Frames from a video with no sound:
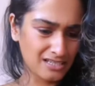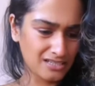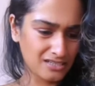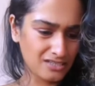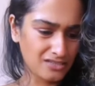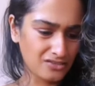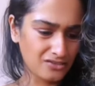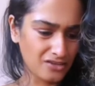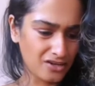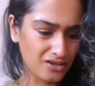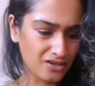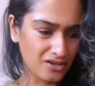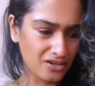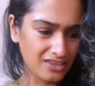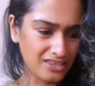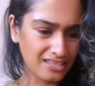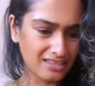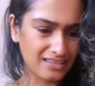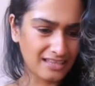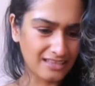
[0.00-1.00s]
You know, I
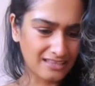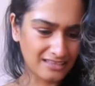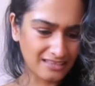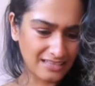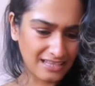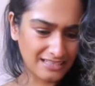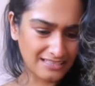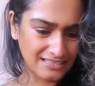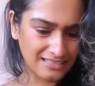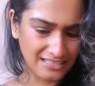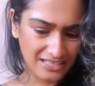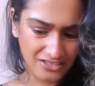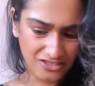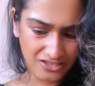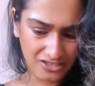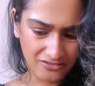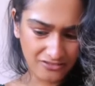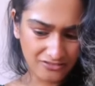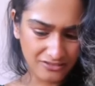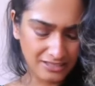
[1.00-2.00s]
think that there's this energy of,
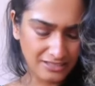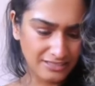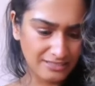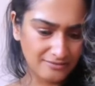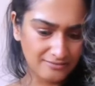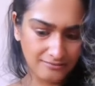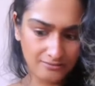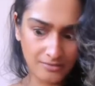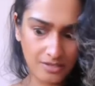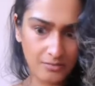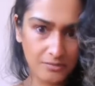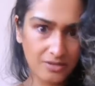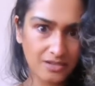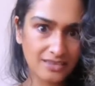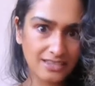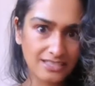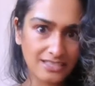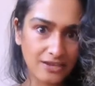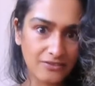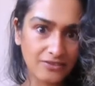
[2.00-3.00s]
I've got the
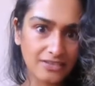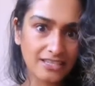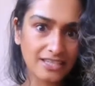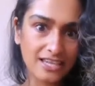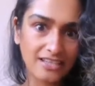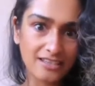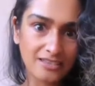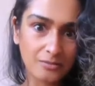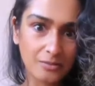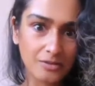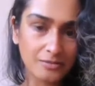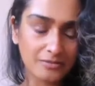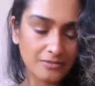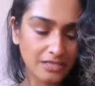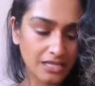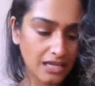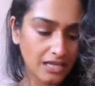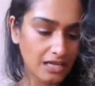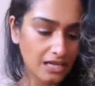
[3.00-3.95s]
Devil again at the bottom of the deck,